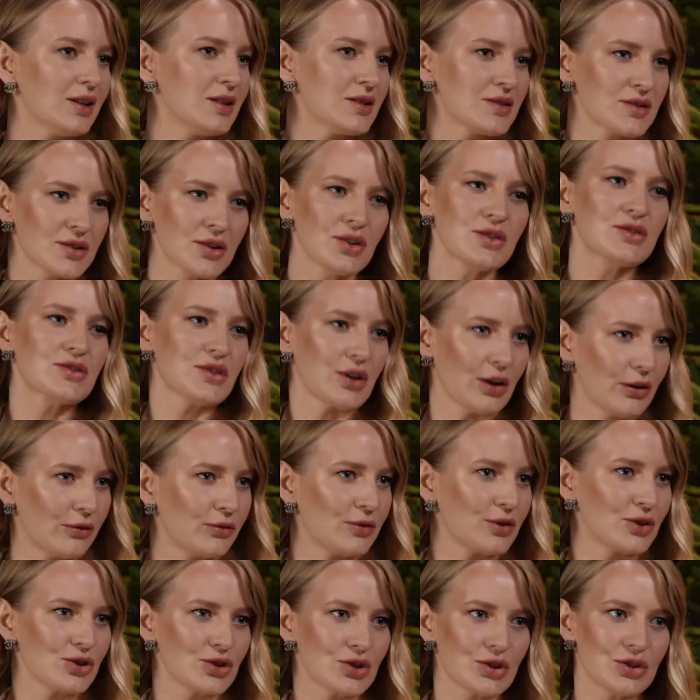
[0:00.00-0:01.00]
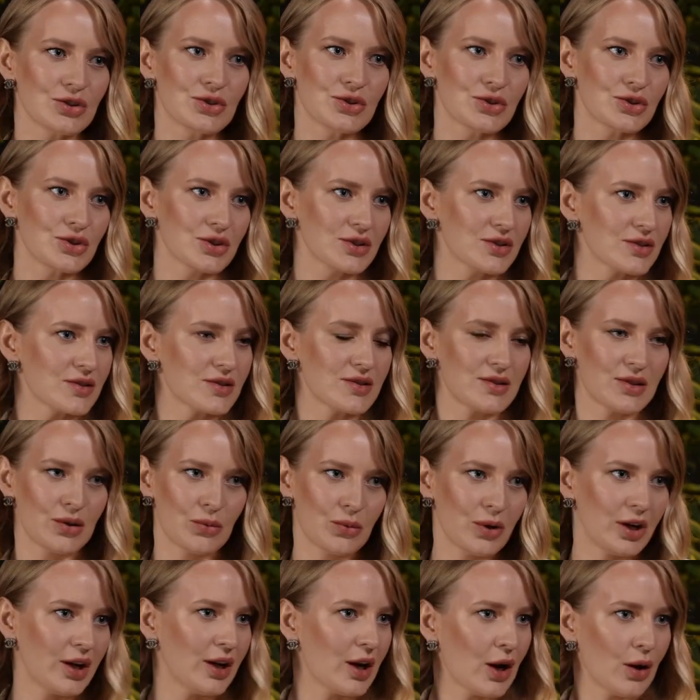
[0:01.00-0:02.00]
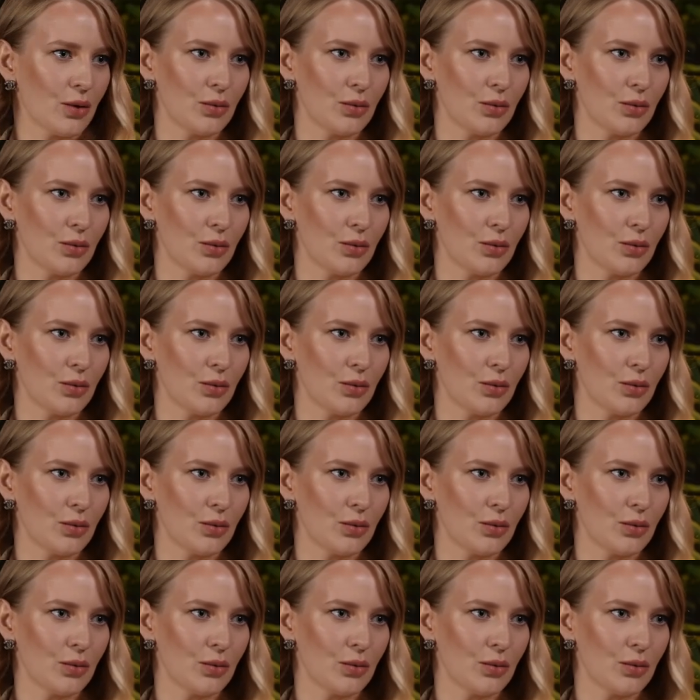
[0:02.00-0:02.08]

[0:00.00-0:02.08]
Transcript: it's not selfish, it's just the way